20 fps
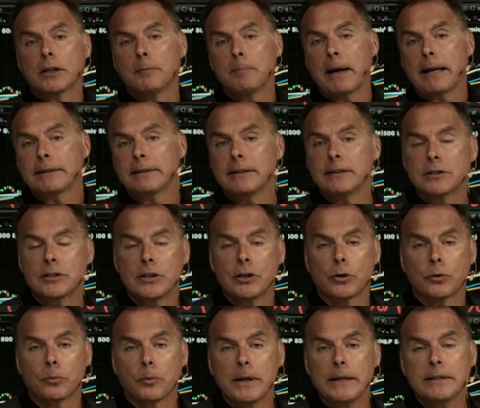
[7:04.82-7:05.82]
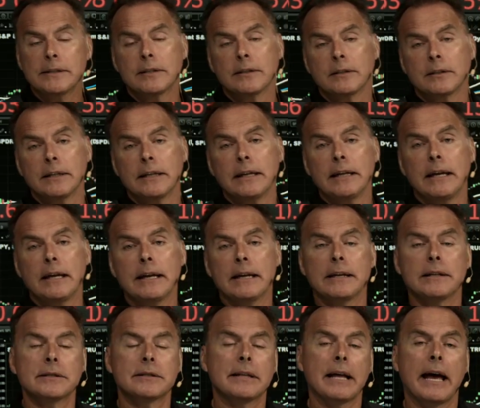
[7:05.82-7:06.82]
about this here recently,
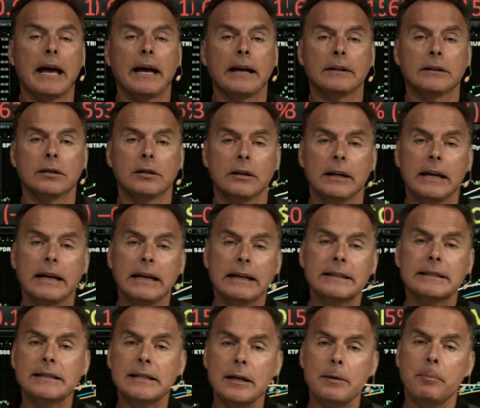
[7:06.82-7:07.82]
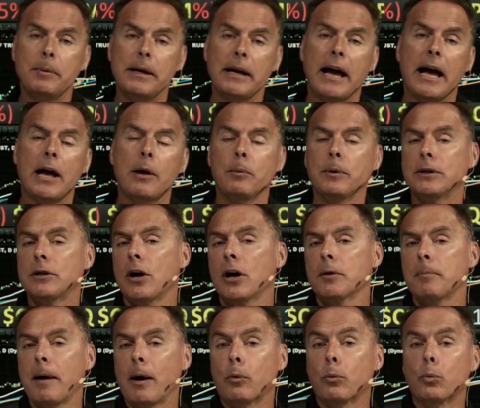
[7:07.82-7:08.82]
is that in CPI, we
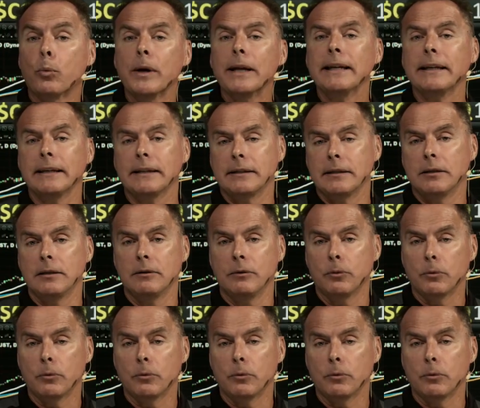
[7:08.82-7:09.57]
talk about rent,